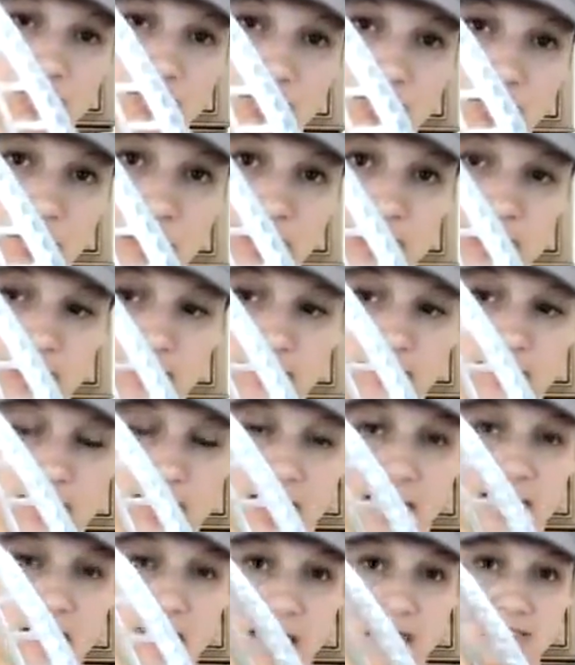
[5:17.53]
serrated,
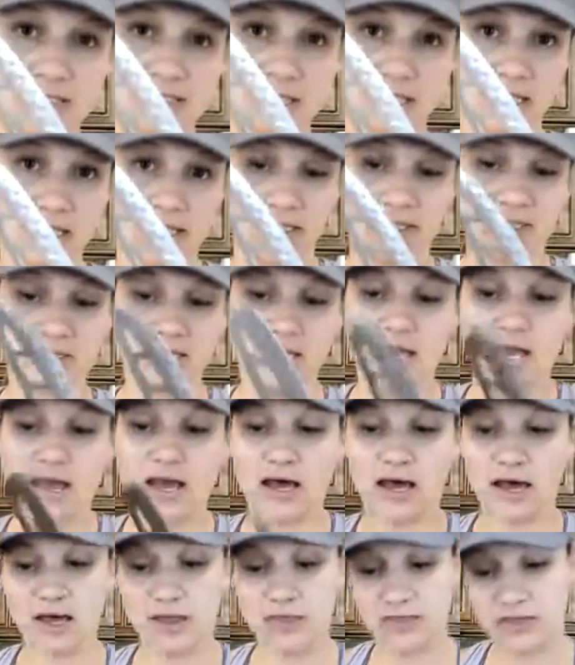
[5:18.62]
and that's it.
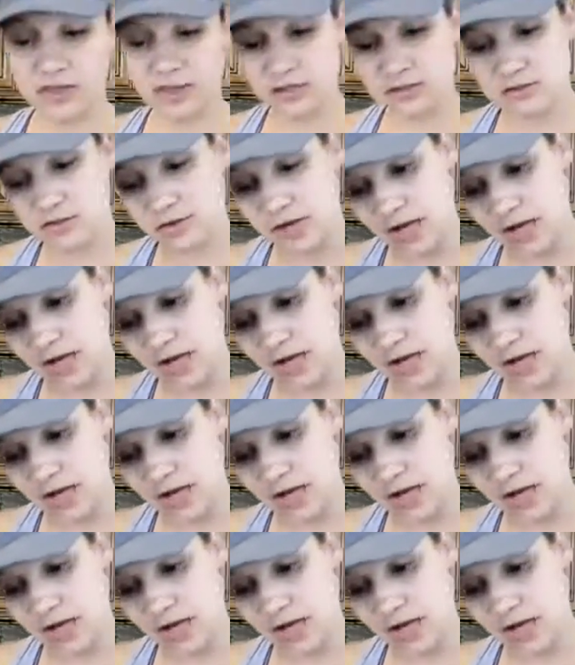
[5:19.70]
These